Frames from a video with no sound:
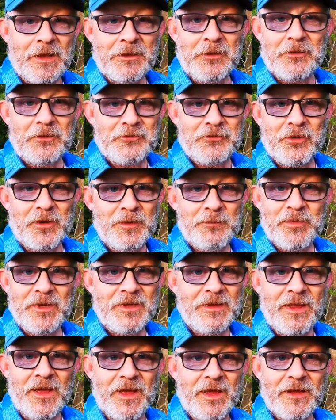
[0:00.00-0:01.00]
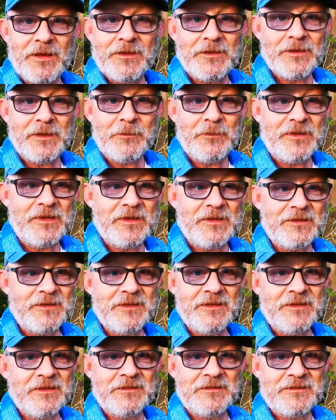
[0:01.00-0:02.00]
I gotta try and beat that. I mean,
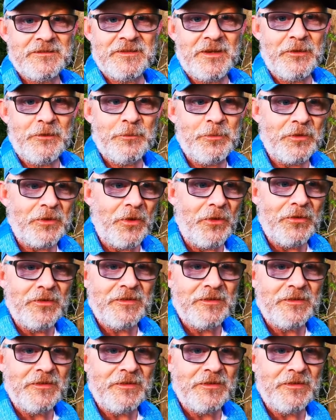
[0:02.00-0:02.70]
it's terrible,